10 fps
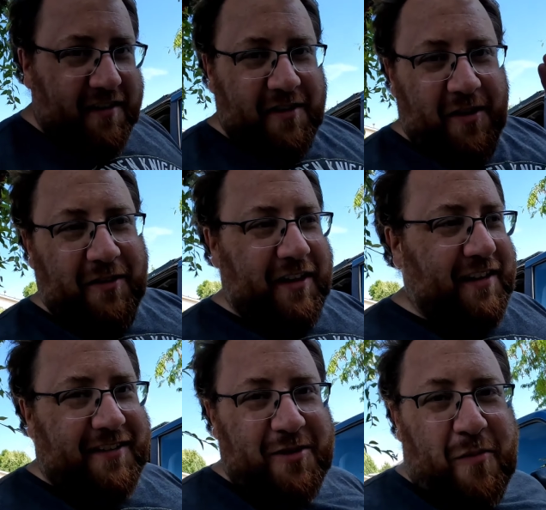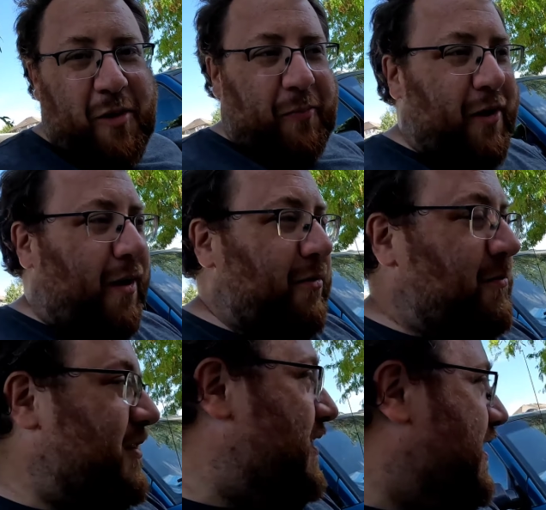No leaks, no more
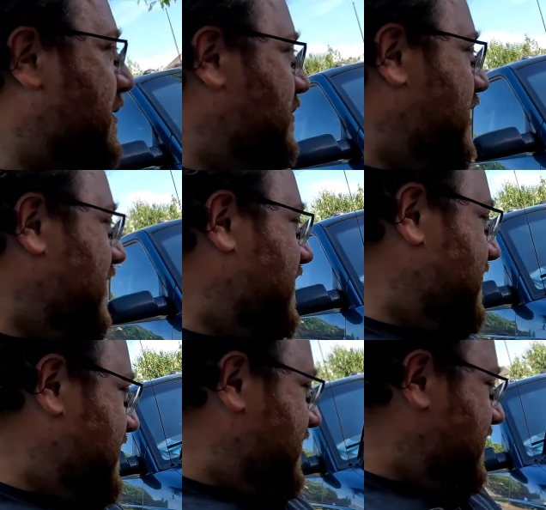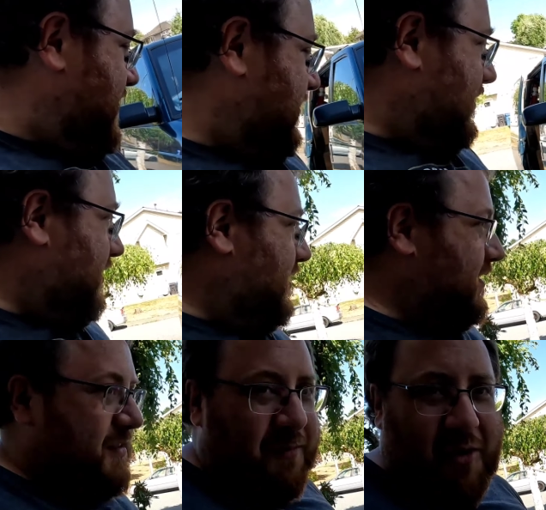problems, and I'm
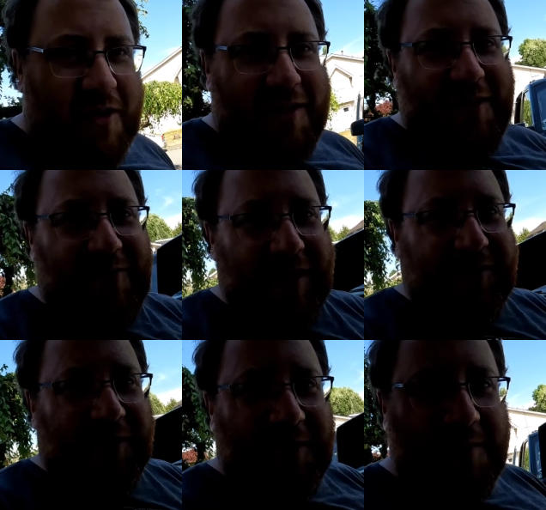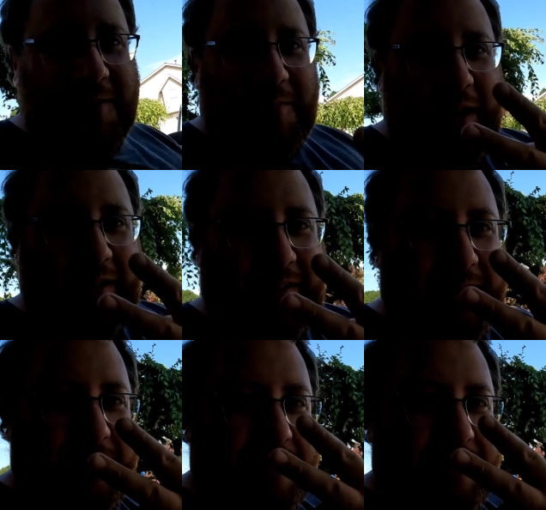going on an adventure. Peace.